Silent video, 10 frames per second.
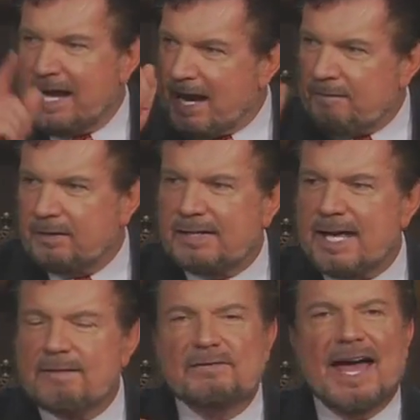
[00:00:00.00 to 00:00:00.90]
Every
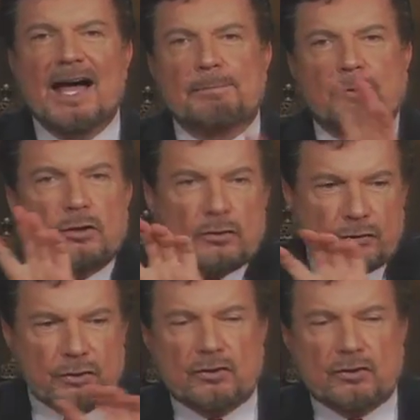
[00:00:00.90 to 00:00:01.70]
day of doubt produced a